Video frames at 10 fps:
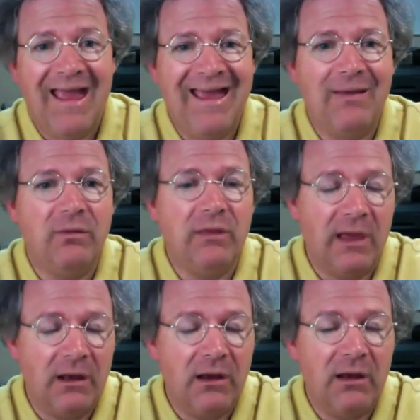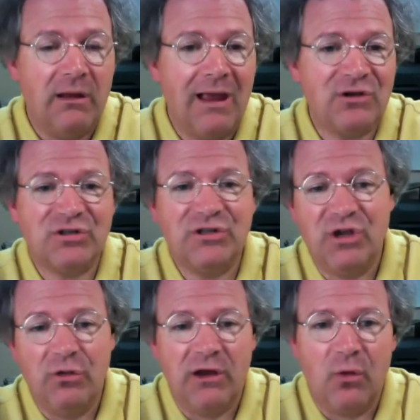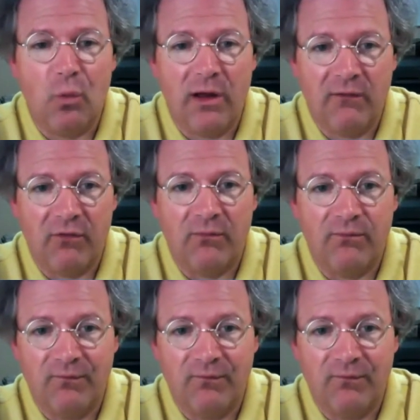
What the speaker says: and then executing whatever